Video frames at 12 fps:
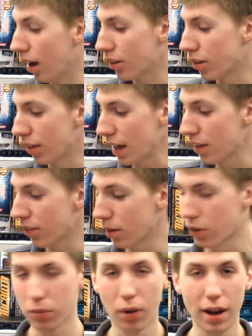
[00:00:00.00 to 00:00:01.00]
So thank you very
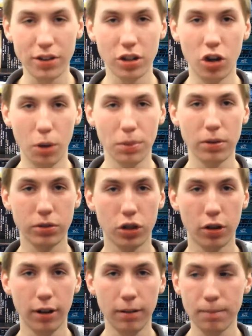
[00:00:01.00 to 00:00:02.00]
much for watching. Hope you
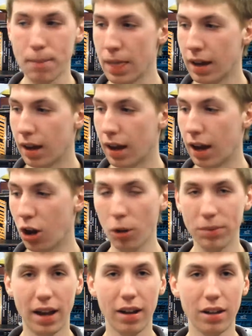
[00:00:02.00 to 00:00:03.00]
enjoyed. I
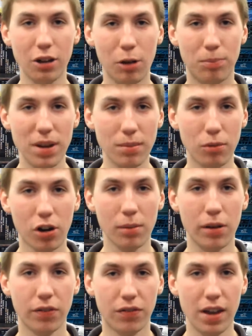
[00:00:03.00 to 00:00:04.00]
hope now you know a bit more
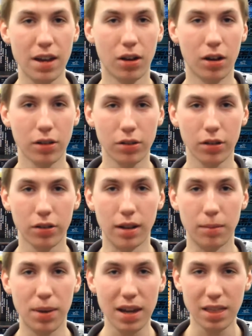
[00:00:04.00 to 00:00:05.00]
about fake consoles,
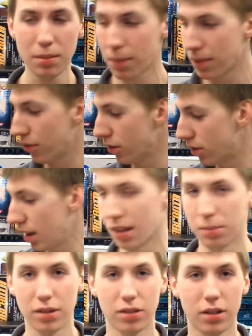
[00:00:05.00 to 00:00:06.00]
and pick them up if you see
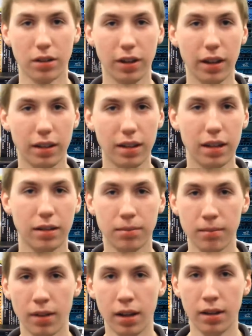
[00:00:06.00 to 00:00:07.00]
them, because they're really neat.
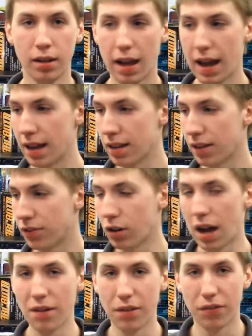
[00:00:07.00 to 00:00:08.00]
And if you
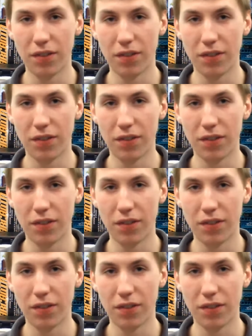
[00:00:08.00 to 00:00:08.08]
don't have a